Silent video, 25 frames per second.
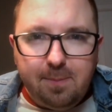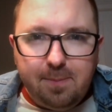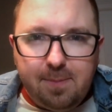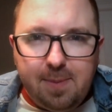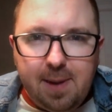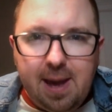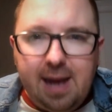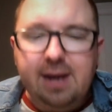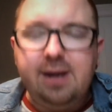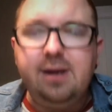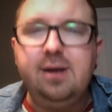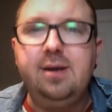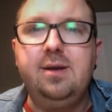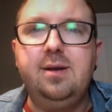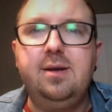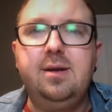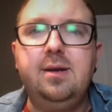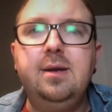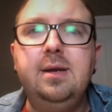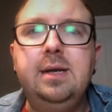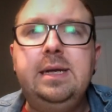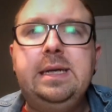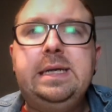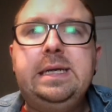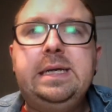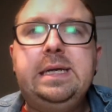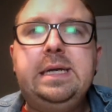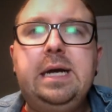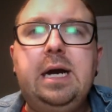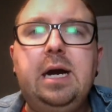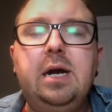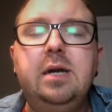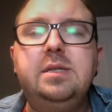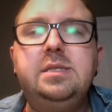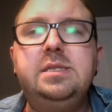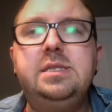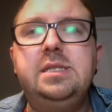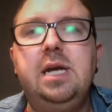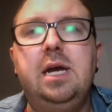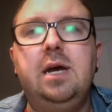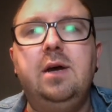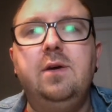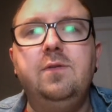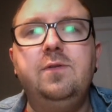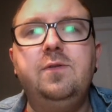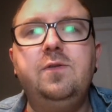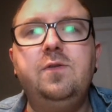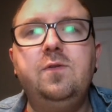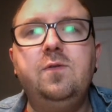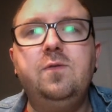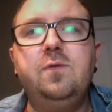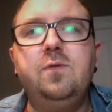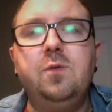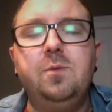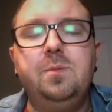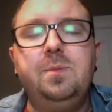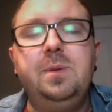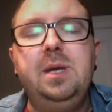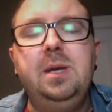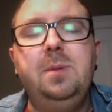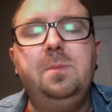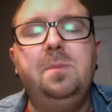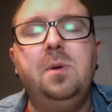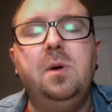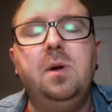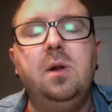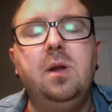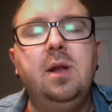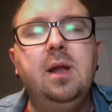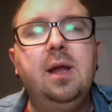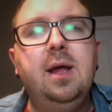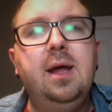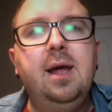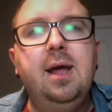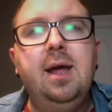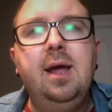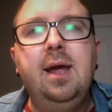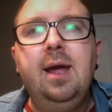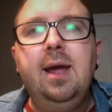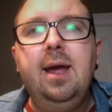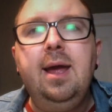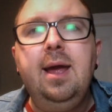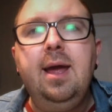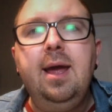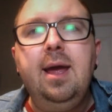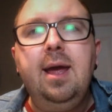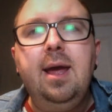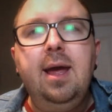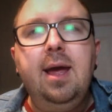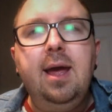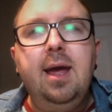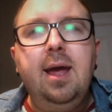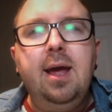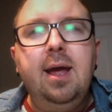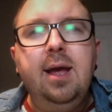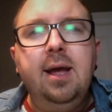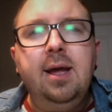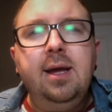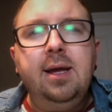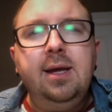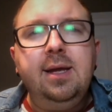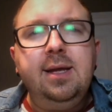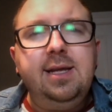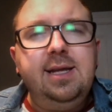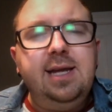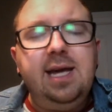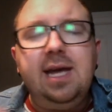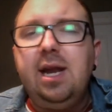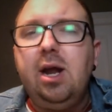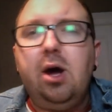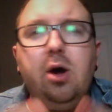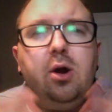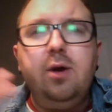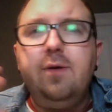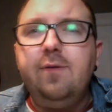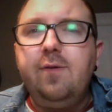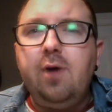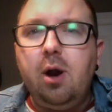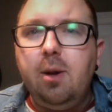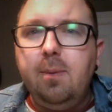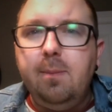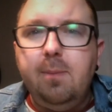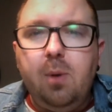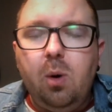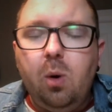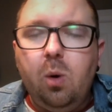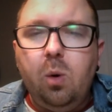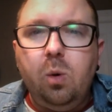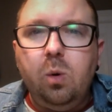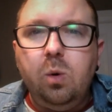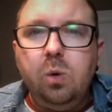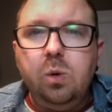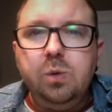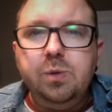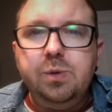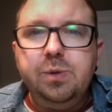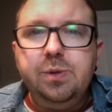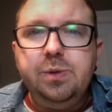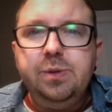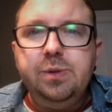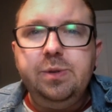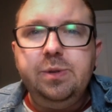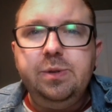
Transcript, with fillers: bend ourselves for people, get out of our mold.